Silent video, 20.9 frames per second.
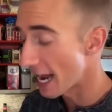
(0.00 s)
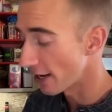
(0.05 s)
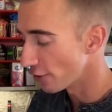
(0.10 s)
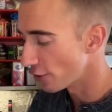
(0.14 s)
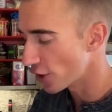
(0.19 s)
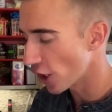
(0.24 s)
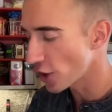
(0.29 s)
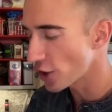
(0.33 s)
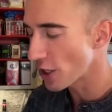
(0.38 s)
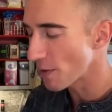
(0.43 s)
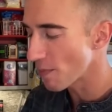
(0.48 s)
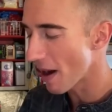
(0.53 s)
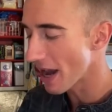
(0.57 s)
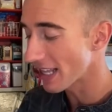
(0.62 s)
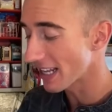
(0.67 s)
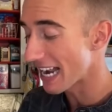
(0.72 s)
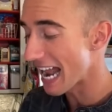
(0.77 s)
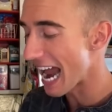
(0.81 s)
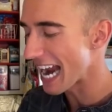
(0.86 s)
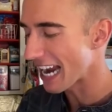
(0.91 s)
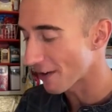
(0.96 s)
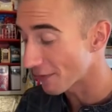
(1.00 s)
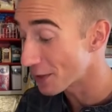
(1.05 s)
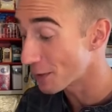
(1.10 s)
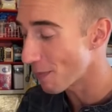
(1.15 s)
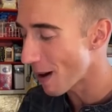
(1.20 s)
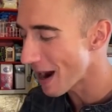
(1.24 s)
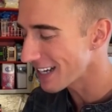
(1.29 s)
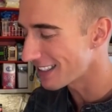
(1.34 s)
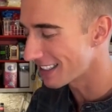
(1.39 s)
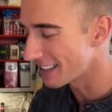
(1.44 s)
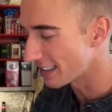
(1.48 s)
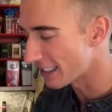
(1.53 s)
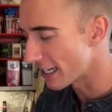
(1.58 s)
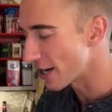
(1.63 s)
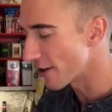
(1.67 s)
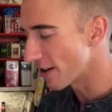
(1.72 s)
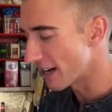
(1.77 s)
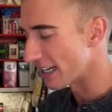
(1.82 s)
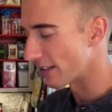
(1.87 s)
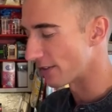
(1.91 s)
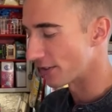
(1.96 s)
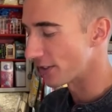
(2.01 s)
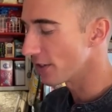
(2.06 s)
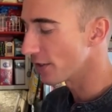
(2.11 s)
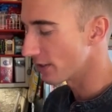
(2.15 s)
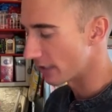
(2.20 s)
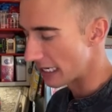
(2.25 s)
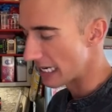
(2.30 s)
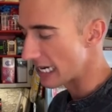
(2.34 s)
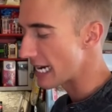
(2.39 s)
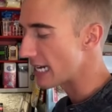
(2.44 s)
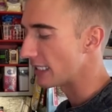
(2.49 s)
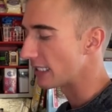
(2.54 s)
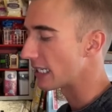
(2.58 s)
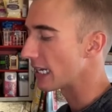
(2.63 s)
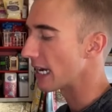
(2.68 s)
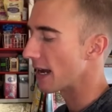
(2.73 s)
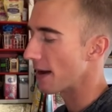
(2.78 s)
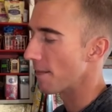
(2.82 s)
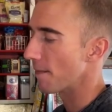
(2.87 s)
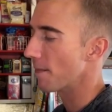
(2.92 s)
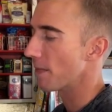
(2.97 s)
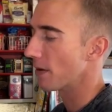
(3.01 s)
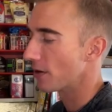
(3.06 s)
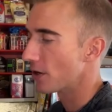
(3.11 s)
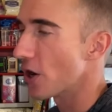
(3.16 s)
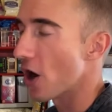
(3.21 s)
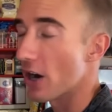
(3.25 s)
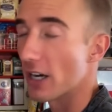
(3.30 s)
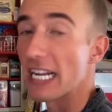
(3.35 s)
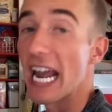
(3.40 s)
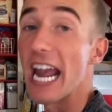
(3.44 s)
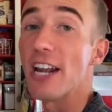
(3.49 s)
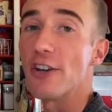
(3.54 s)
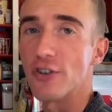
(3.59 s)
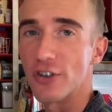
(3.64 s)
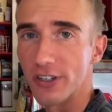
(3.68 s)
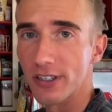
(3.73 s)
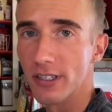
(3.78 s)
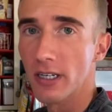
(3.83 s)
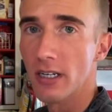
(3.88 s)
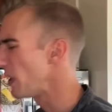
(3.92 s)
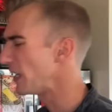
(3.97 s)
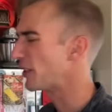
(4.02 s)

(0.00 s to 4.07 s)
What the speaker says: and judging by the lack of spices here, it certainly is Caucasian.